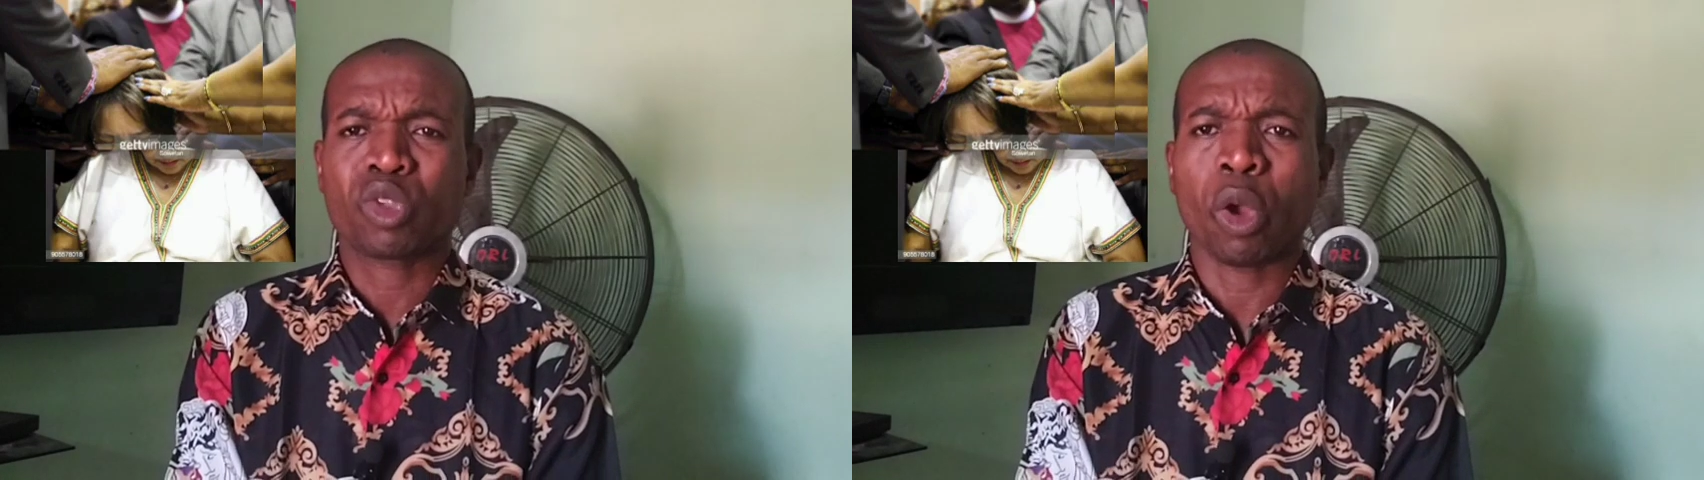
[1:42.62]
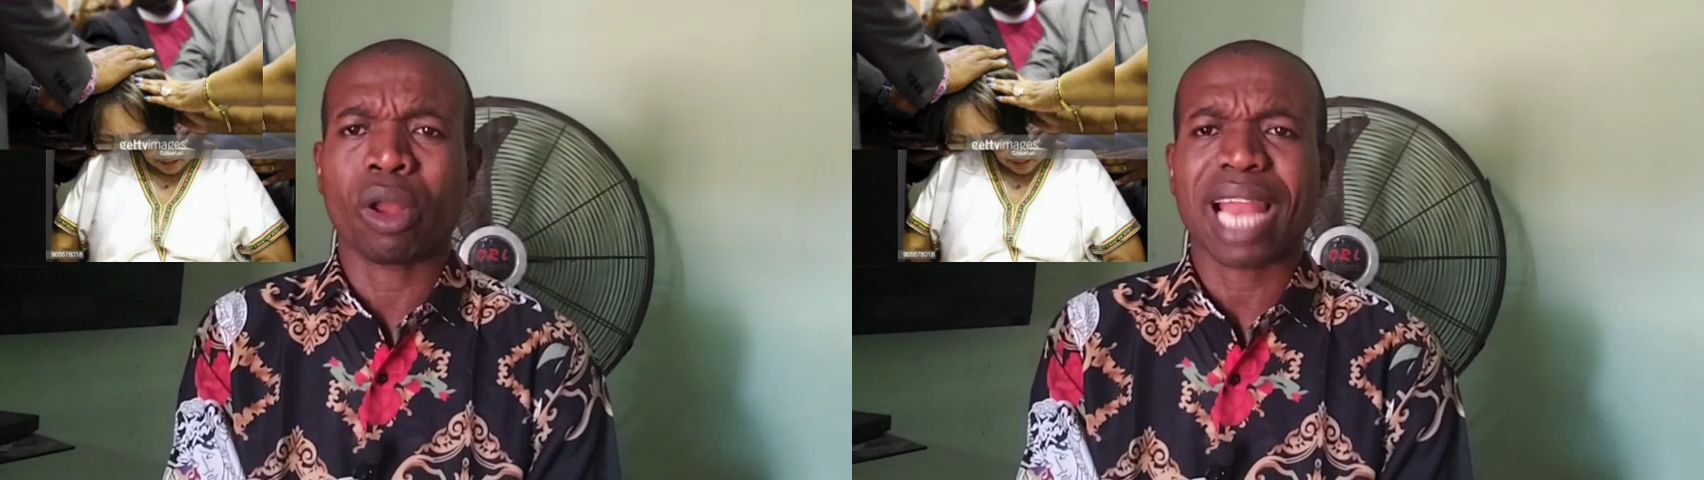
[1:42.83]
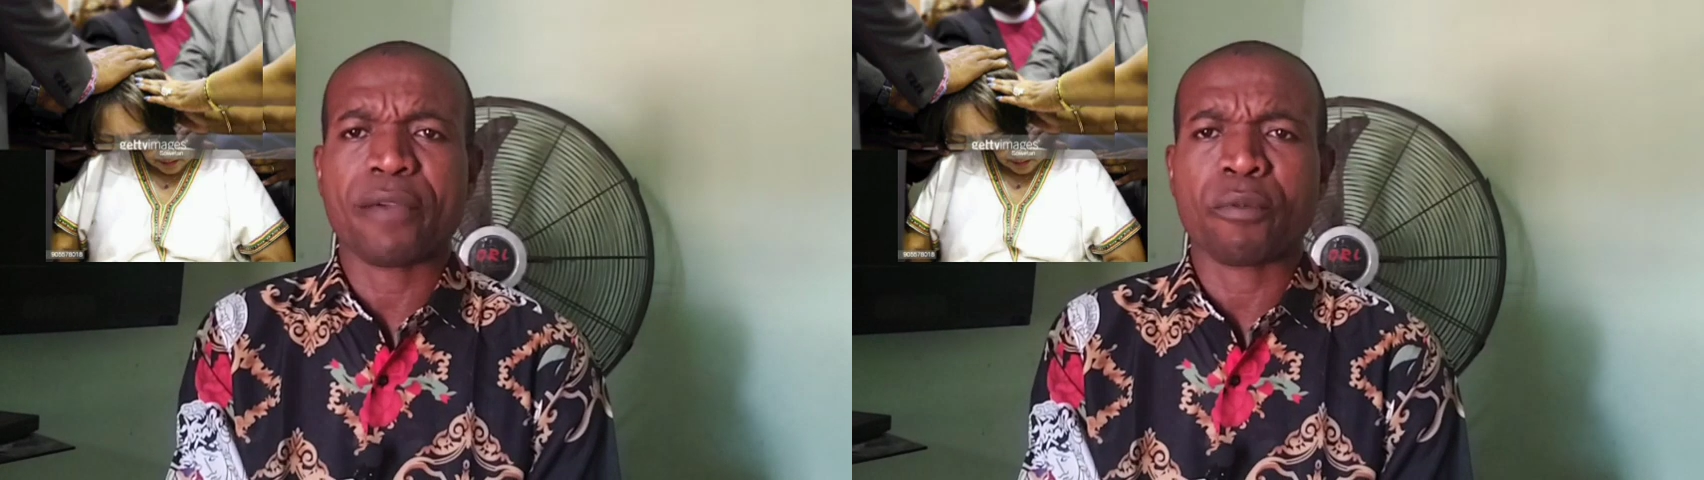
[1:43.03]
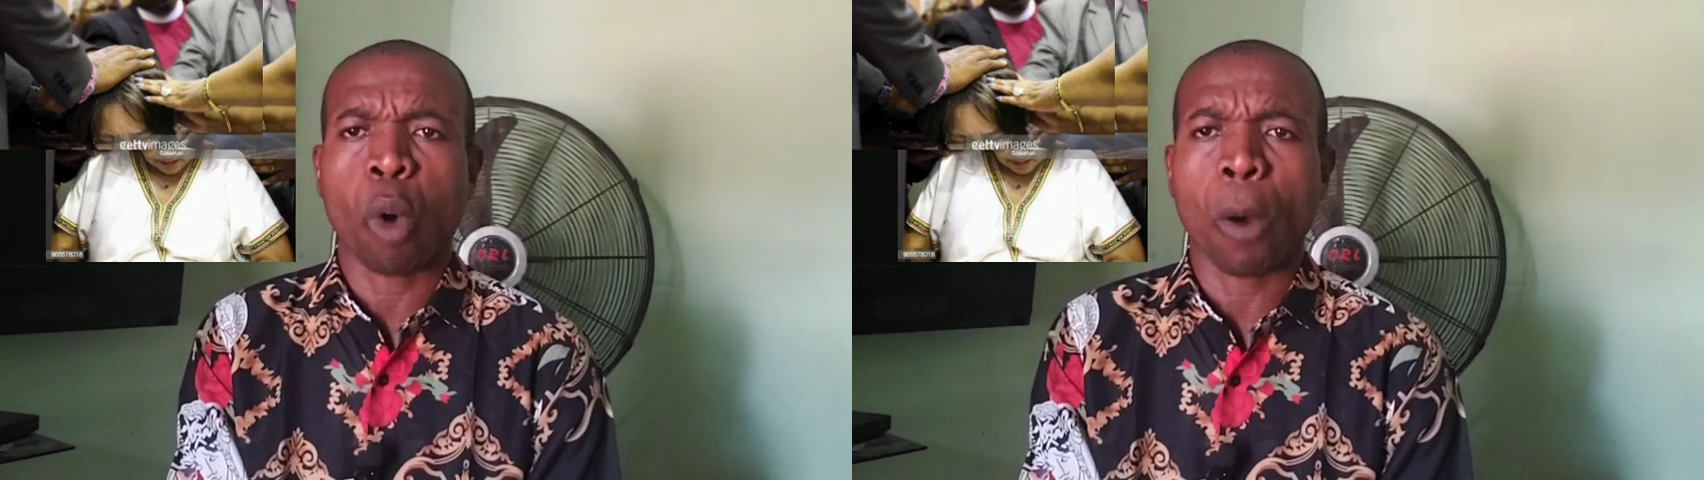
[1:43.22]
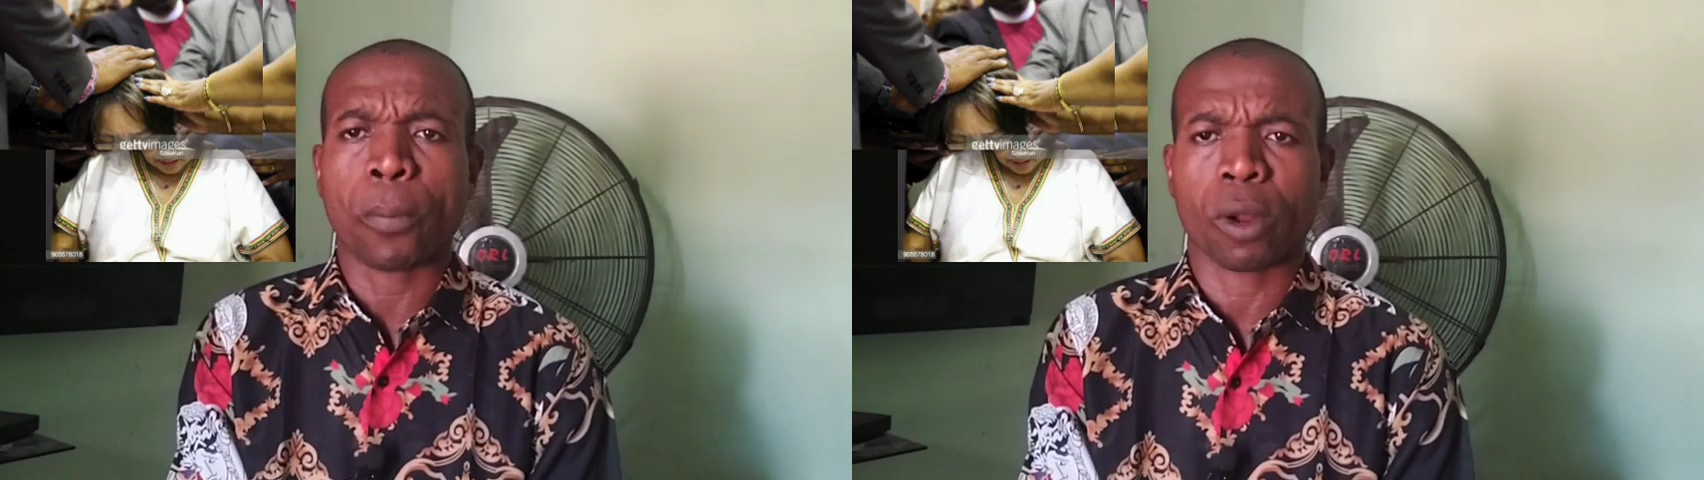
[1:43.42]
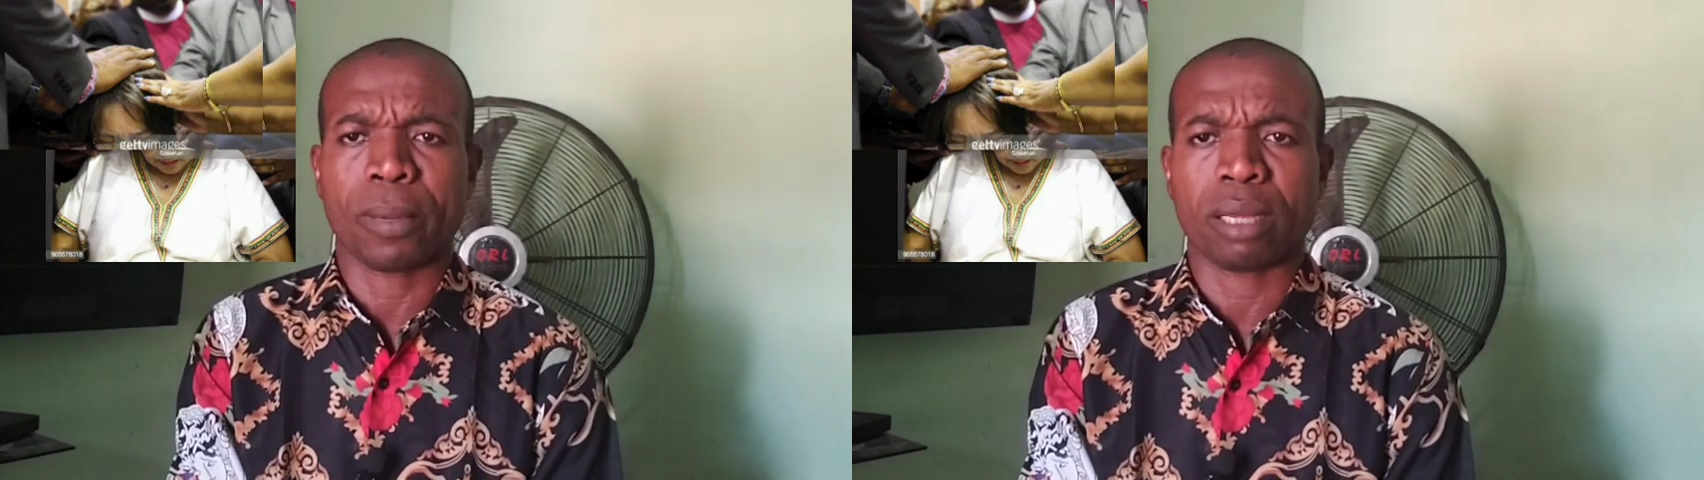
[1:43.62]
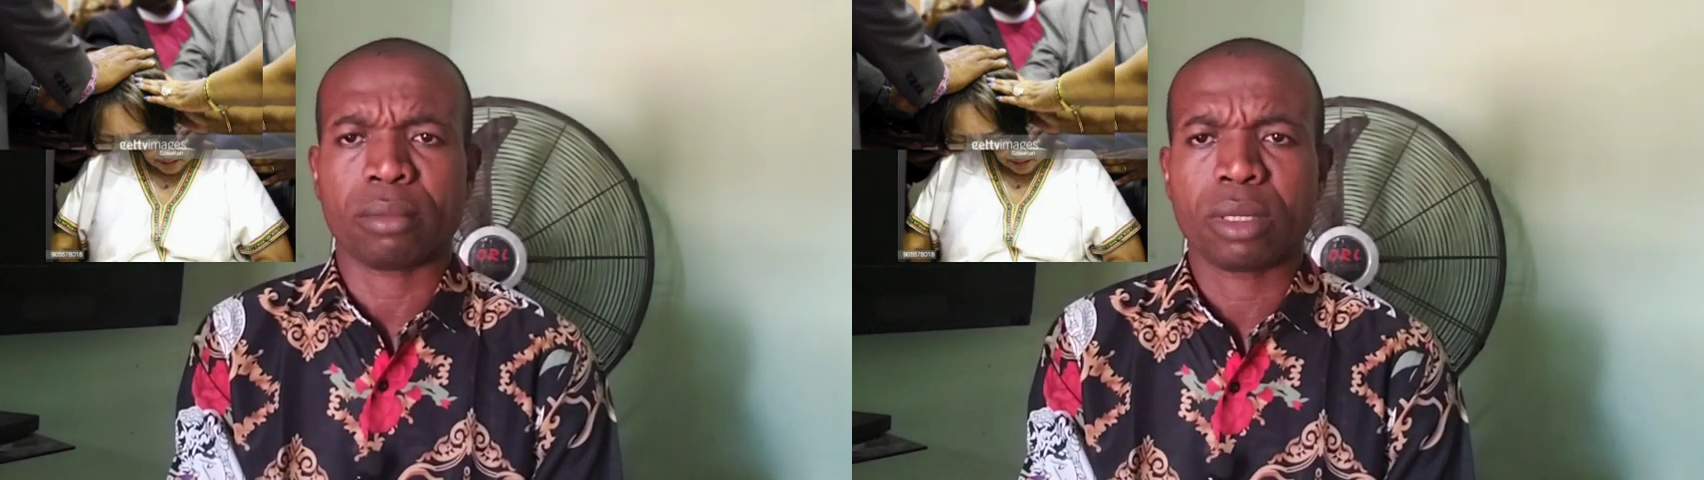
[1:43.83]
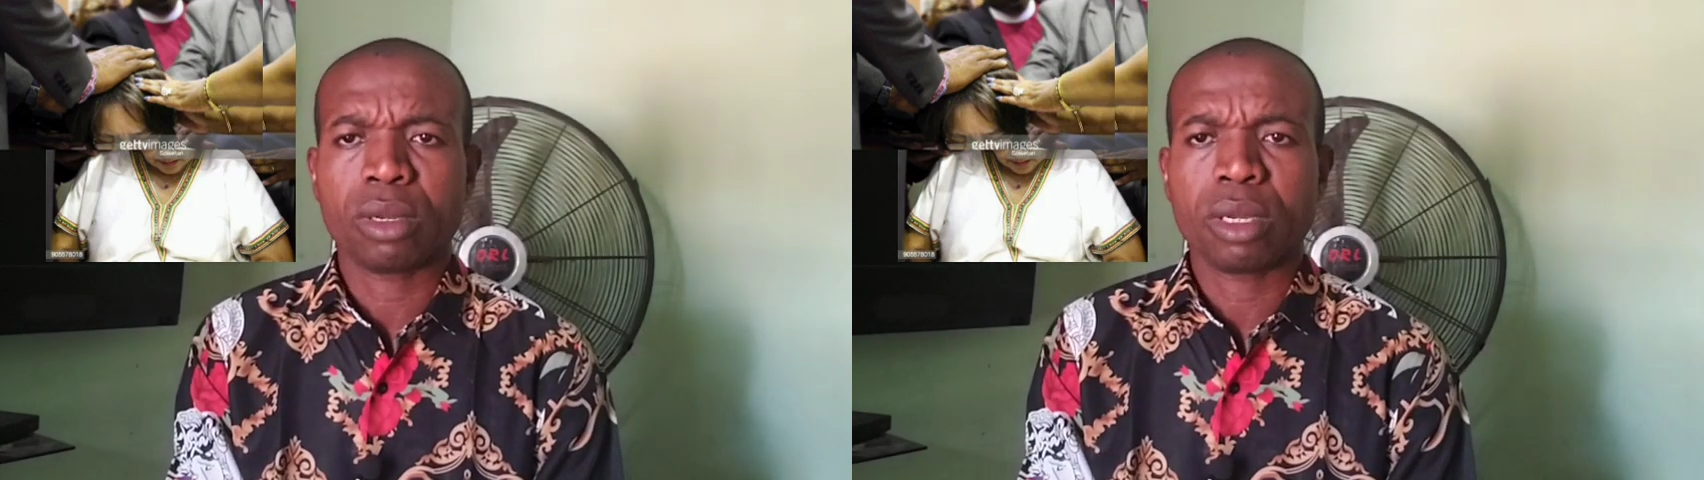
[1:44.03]
to your life more
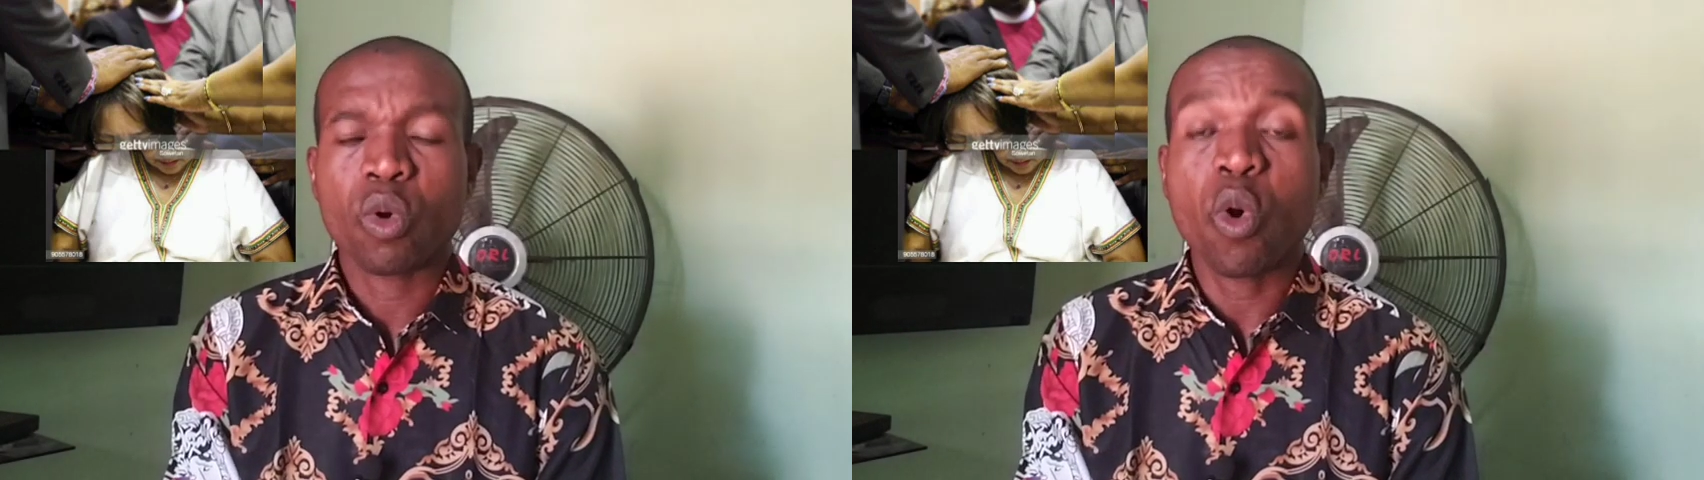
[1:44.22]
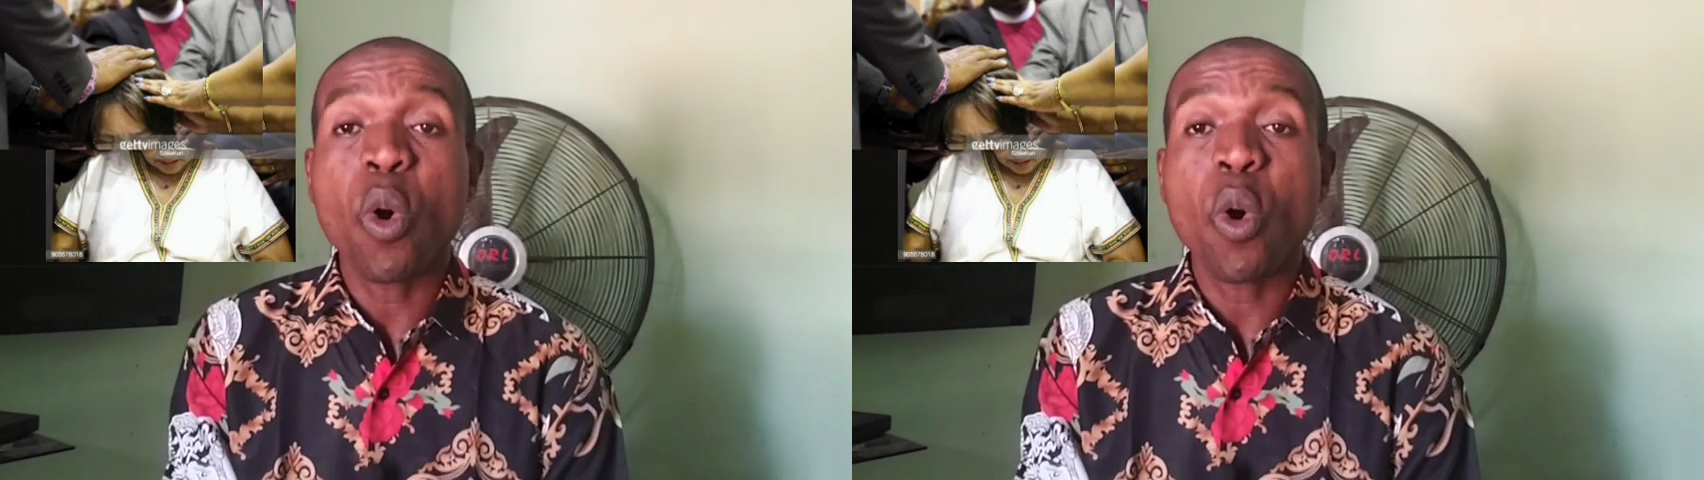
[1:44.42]
problem.